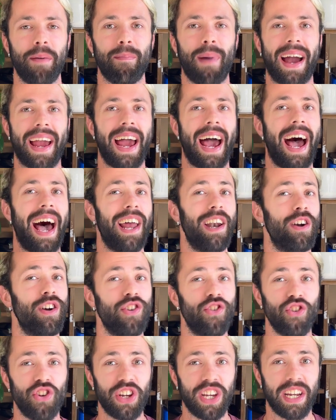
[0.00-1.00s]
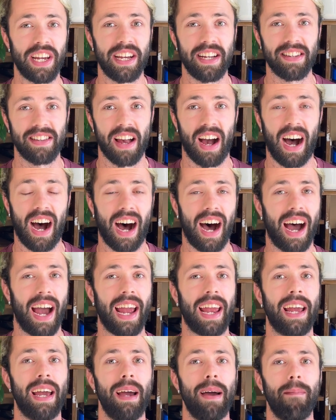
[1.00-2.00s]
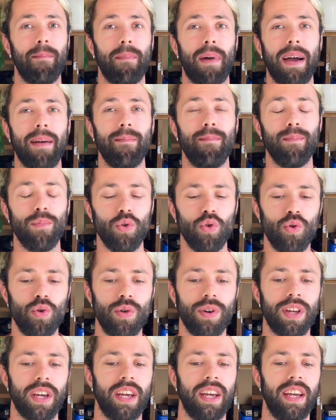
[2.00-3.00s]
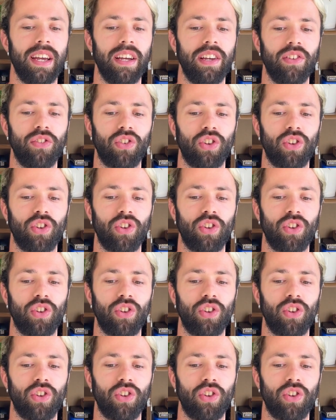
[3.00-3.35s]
My energy is high, my mood is